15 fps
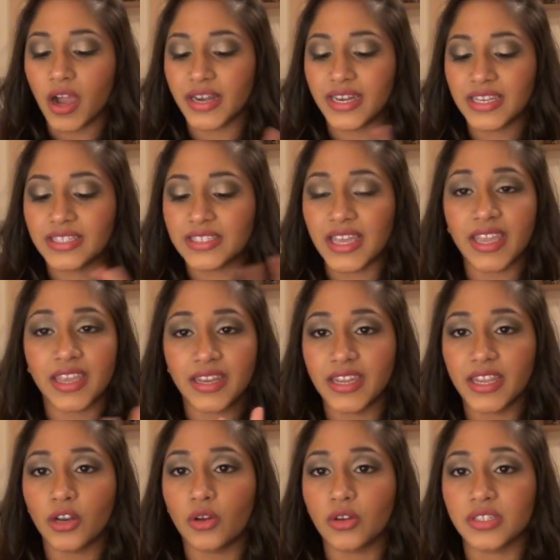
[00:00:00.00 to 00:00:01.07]
I didn't take
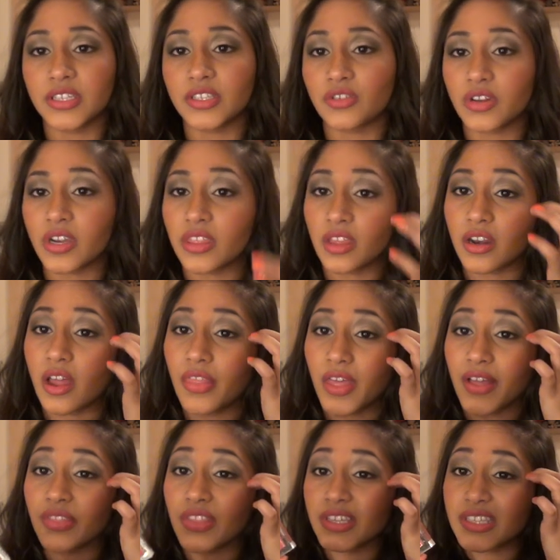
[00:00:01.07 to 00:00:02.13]
any glosses or anything like
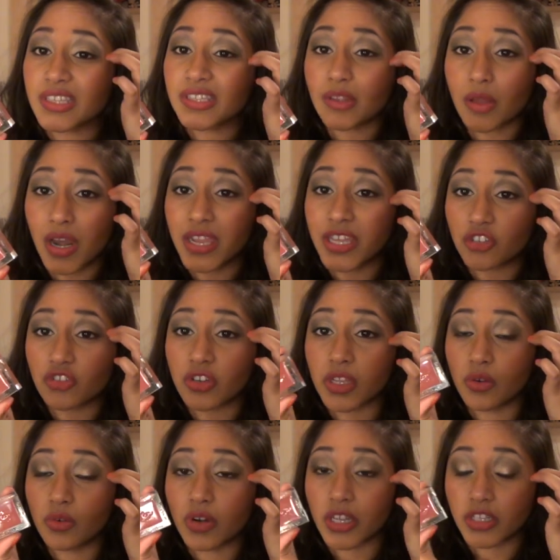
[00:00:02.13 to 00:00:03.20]
that. This is
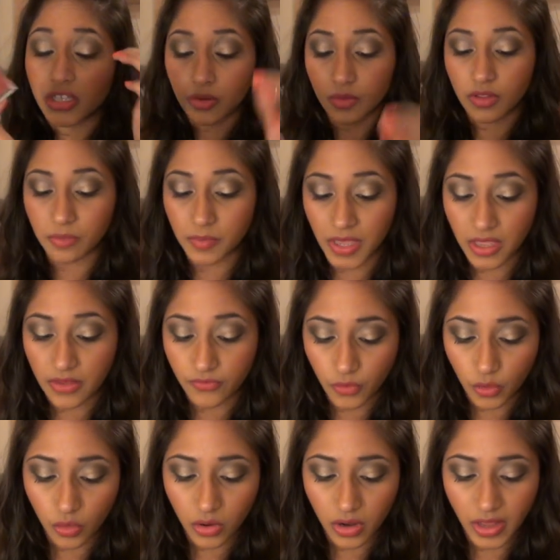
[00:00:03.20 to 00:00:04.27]
literally all I took with me
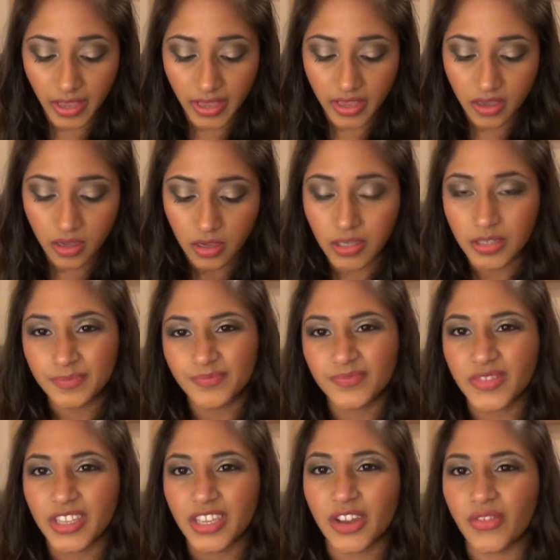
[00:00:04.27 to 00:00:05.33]
for like,
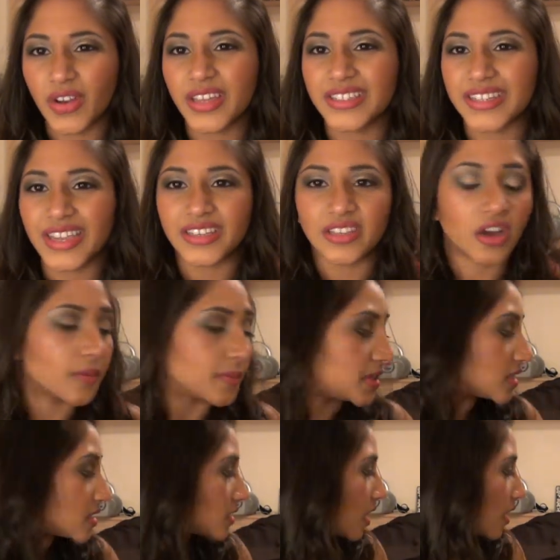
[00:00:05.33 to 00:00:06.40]
you know, for like daytime
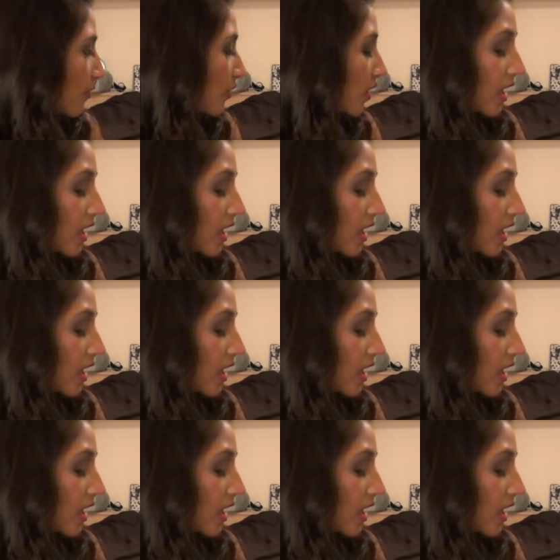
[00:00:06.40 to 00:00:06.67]
and stuff.